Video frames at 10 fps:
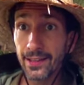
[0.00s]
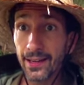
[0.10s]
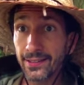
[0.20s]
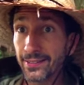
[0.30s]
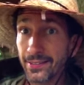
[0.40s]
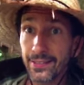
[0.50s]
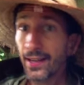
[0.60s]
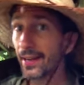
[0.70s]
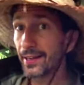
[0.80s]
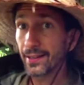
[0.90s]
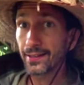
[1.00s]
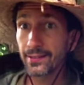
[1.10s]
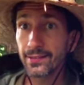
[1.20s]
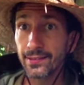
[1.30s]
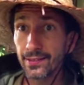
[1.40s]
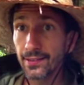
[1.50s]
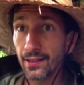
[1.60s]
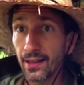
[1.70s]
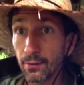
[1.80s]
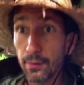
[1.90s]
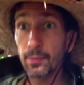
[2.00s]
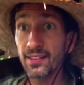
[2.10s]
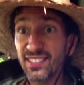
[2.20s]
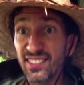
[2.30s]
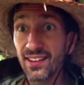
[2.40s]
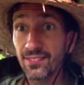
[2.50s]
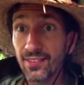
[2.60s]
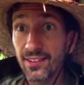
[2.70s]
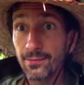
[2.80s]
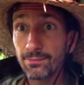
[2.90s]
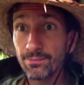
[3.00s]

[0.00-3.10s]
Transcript: and just kind of ripping stuff up,